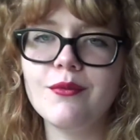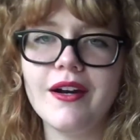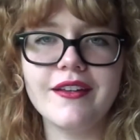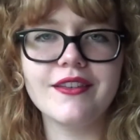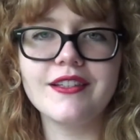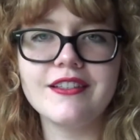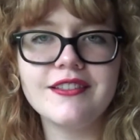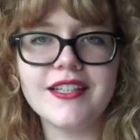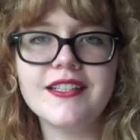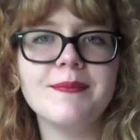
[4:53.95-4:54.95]
one of the
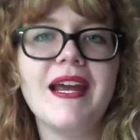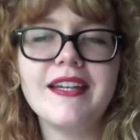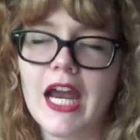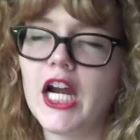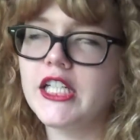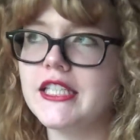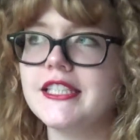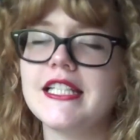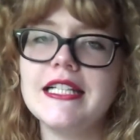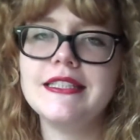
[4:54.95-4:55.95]
6 main
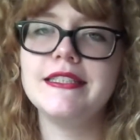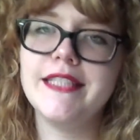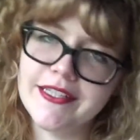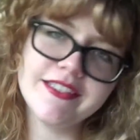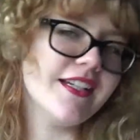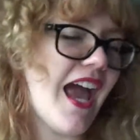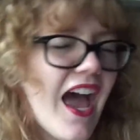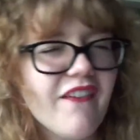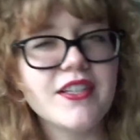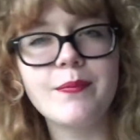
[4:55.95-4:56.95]
characters that doesn't
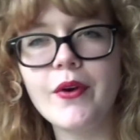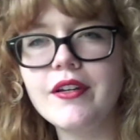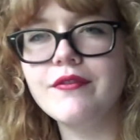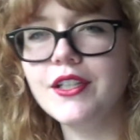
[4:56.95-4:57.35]
have his point of